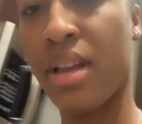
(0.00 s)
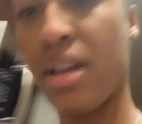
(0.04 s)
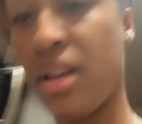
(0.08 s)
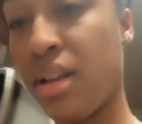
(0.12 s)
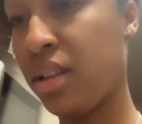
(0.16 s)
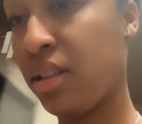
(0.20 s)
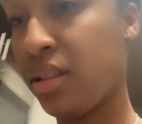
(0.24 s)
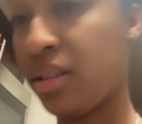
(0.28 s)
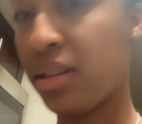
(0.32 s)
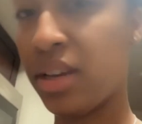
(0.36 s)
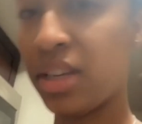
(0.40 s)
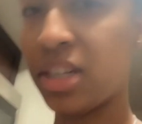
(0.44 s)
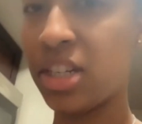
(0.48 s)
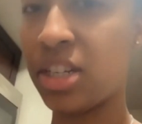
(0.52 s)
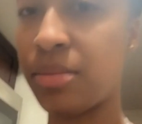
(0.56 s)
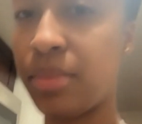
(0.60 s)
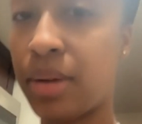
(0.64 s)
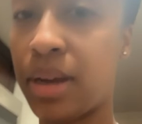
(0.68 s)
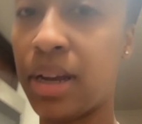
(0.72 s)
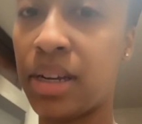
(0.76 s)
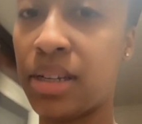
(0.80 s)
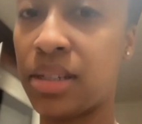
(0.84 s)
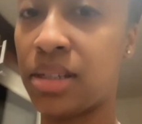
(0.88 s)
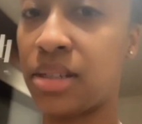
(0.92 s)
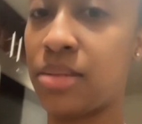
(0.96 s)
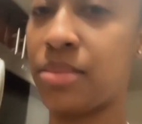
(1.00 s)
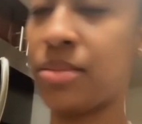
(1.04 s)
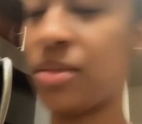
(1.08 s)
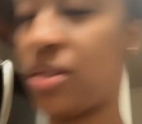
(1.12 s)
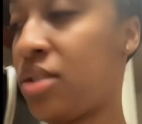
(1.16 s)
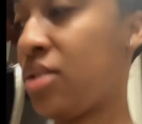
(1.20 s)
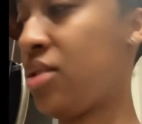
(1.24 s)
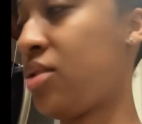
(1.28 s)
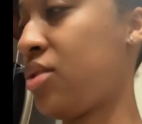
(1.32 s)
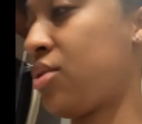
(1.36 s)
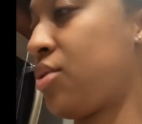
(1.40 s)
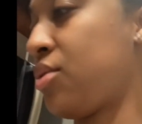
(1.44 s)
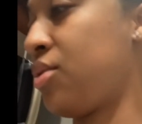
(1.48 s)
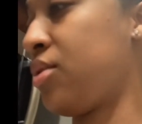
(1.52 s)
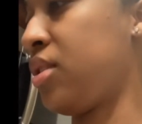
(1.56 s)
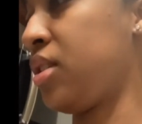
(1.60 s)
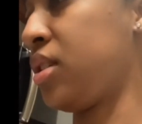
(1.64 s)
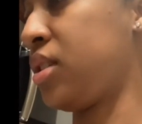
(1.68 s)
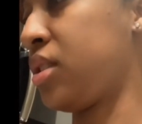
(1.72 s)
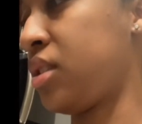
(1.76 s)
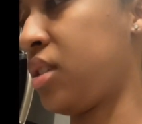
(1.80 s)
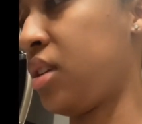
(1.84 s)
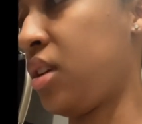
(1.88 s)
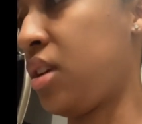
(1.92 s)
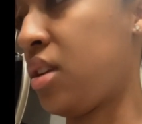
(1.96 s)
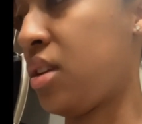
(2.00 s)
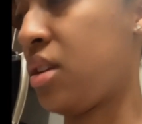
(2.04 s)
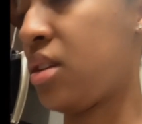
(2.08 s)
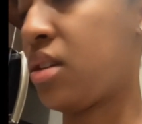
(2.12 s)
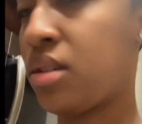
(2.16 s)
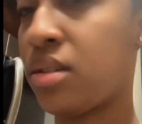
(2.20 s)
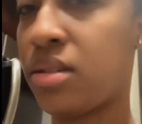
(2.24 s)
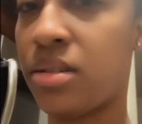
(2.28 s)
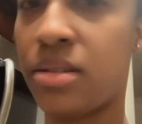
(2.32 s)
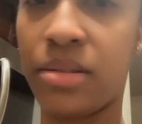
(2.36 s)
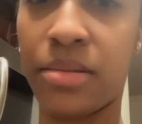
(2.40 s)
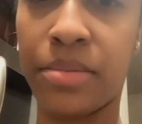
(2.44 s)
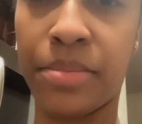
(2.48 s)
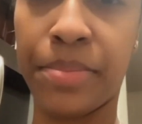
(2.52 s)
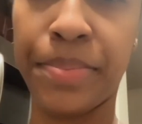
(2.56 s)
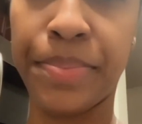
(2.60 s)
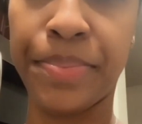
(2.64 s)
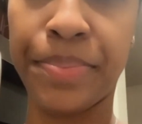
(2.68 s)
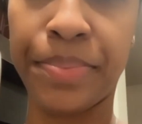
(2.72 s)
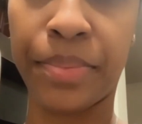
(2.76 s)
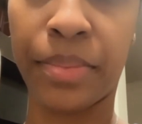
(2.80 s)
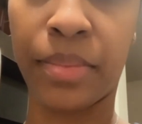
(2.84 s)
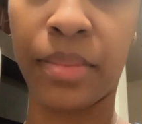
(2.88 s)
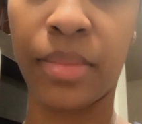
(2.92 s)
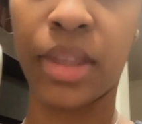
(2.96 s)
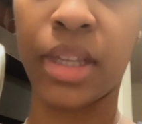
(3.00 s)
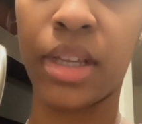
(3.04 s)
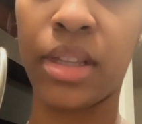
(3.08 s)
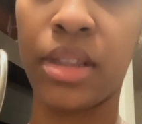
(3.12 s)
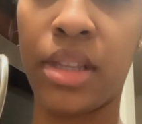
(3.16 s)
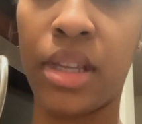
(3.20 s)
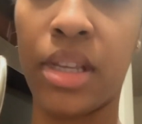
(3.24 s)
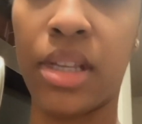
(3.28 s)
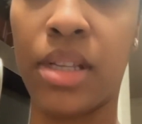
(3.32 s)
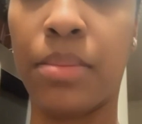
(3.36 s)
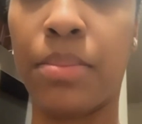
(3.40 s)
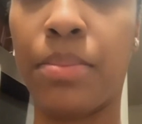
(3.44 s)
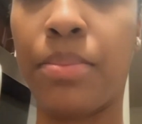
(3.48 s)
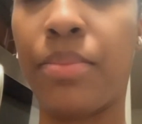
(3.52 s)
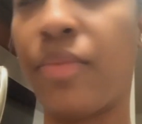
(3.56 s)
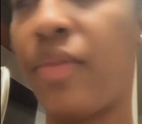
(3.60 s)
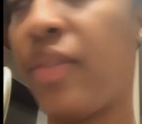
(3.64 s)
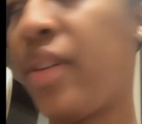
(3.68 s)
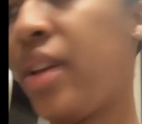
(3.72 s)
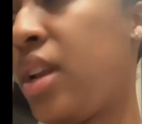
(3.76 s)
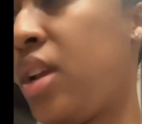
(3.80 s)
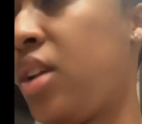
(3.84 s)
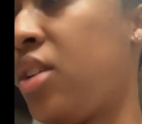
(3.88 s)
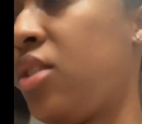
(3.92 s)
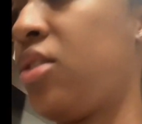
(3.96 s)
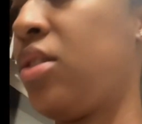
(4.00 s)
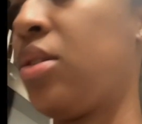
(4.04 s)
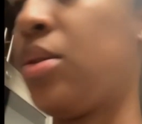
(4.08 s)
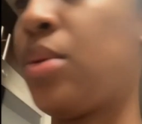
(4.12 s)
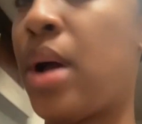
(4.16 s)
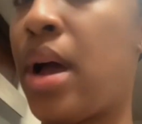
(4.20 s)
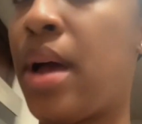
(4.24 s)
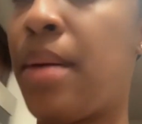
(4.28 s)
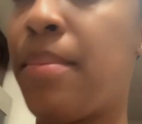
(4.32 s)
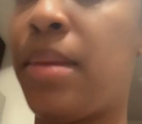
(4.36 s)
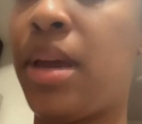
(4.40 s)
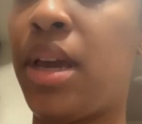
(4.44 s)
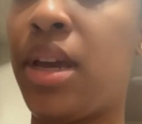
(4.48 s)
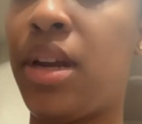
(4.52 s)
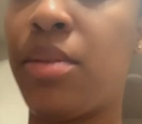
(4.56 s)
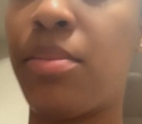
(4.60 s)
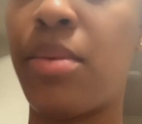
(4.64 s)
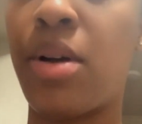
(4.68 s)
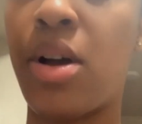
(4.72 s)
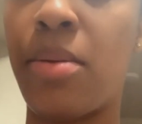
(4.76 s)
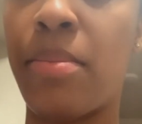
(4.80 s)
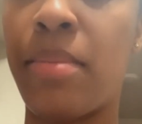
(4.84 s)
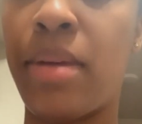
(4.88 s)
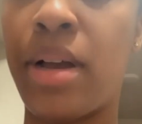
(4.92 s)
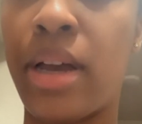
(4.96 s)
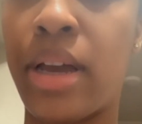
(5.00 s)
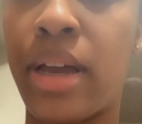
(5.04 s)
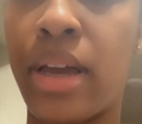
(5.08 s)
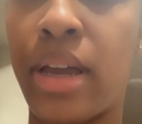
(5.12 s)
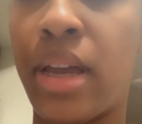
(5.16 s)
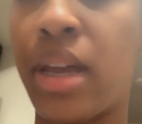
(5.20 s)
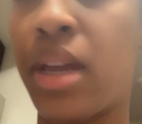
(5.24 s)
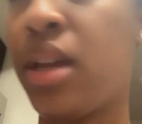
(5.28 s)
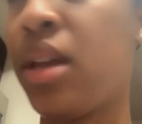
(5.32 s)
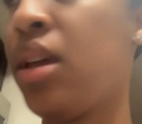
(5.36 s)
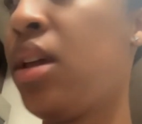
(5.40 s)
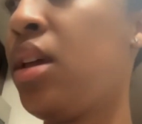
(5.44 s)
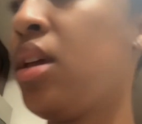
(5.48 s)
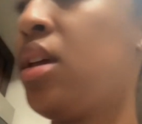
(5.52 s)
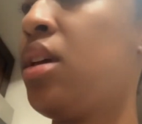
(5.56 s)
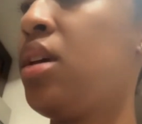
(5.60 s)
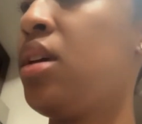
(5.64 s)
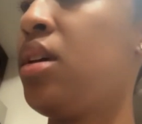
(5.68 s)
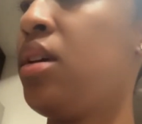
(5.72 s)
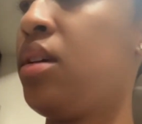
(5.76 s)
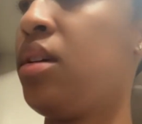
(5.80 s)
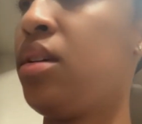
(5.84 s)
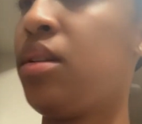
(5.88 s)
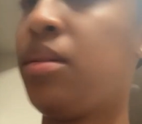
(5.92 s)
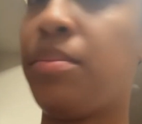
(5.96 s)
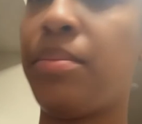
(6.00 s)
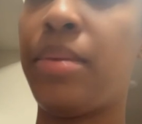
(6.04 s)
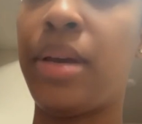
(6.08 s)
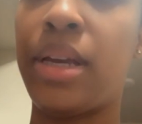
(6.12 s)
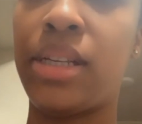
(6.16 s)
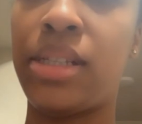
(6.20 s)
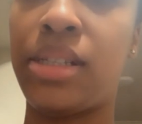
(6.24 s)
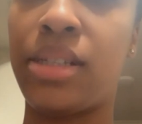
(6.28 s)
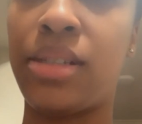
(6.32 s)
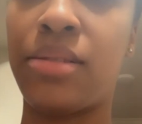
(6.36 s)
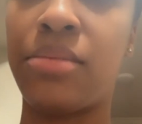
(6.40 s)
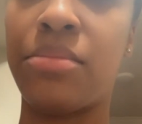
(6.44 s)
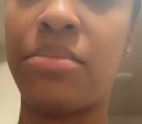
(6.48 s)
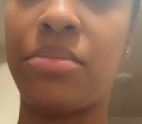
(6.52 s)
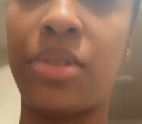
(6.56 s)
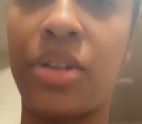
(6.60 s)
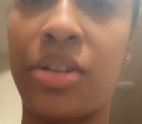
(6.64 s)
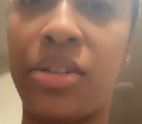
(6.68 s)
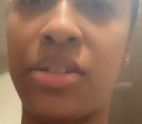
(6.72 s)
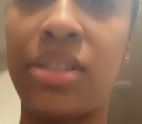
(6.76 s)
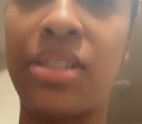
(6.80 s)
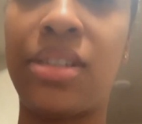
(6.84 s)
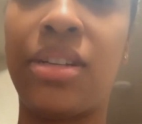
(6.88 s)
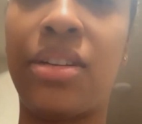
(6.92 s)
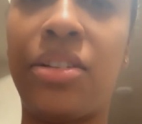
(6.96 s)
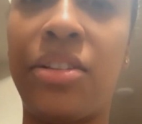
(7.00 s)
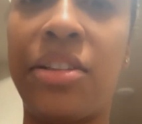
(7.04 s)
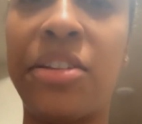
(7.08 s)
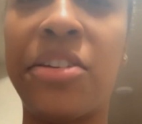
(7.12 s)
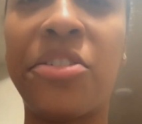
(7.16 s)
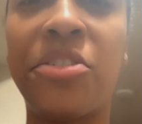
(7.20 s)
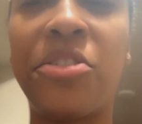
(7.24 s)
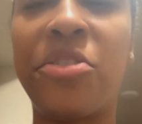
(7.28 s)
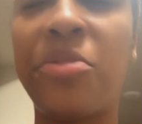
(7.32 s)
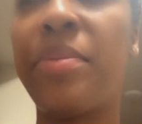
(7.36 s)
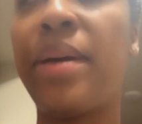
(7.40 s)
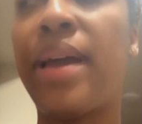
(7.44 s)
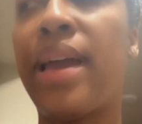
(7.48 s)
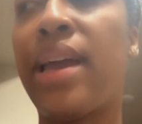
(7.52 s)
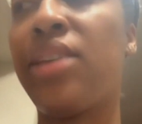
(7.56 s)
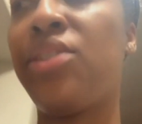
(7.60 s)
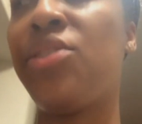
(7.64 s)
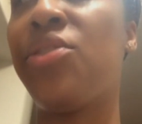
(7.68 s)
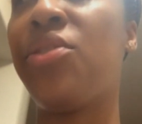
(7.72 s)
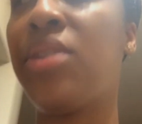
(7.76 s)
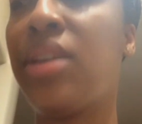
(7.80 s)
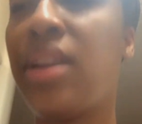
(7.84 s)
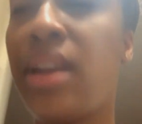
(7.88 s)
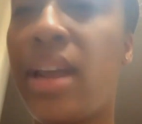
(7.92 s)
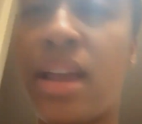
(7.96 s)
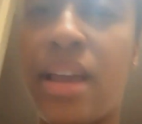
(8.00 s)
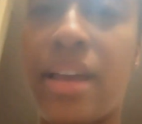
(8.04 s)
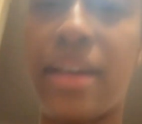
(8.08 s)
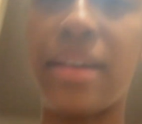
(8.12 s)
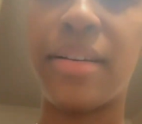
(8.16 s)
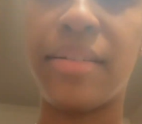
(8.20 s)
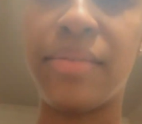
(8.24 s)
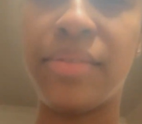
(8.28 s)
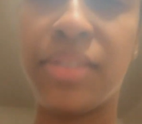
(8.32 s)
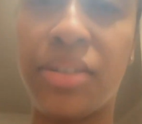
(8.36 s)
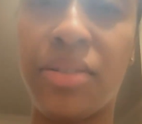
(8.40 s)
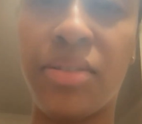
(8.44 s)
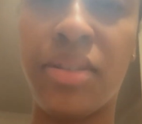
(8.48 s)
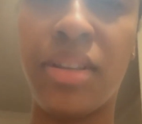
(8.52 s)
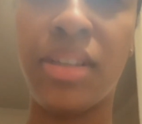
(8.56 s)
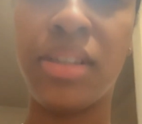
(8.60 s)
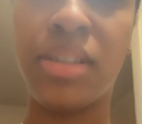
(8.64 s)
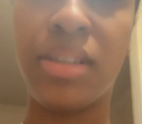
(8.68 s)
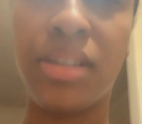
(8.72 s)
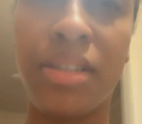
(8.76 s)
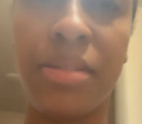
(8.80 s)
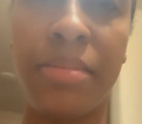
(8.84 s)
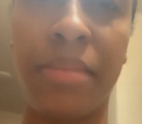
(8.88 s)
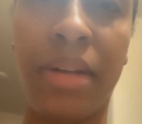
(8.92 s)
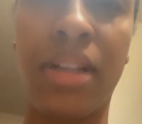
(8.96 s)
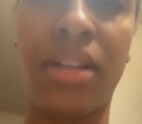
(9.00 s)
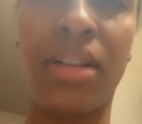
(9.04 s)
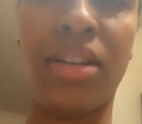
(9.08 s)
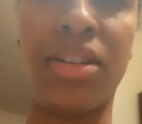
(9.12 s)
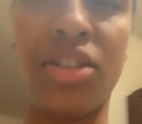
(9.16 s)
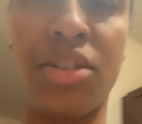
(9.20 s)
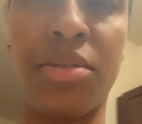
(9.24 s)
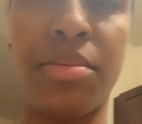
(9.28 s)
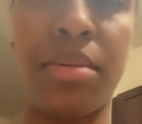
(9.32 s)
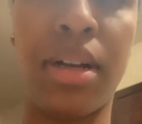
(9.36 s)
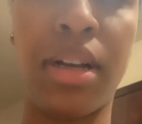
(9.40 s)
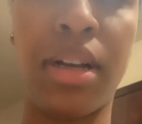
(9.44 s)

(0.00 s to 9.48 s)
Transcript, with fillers: lunchbox. I'm gonna throw this in um the video I made about my best nursing clinical bag you could have. So this is my lunchbox